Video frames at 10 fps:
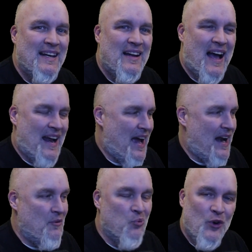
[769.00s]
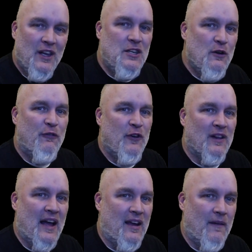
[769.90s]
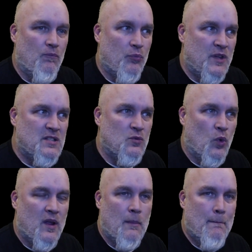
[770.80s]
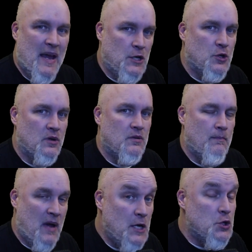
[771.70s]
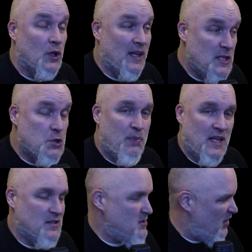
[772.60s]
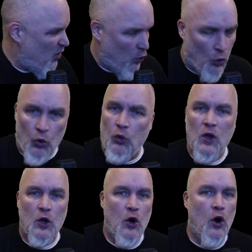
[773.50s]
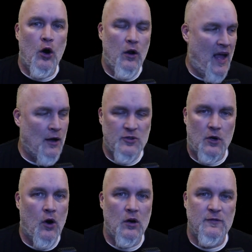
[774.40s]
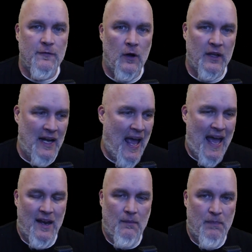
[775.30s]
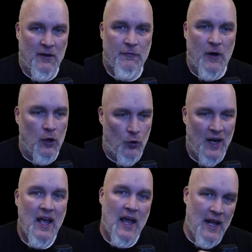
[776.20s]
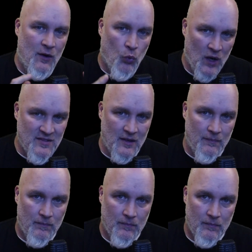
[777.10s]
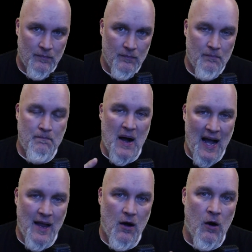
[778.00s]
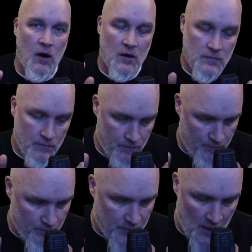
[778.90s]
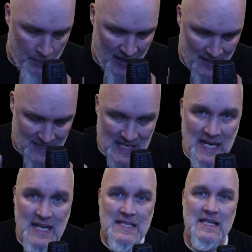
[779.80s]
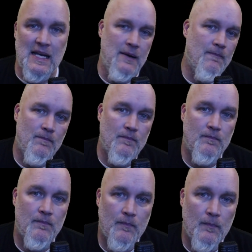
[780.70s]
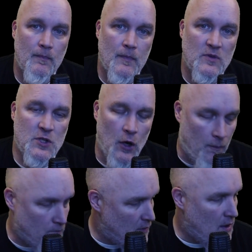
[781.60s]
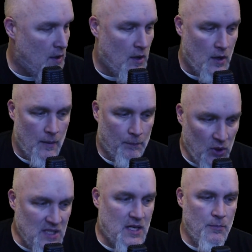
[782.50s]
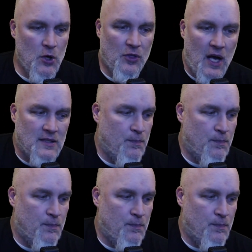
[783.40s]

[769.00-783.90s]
And, and I really do feel like this is one of the major major linchpins to the whole car, house of cards falling had it been followed and it wasn't by our yeah, by the CDC. So, please give me your thoughts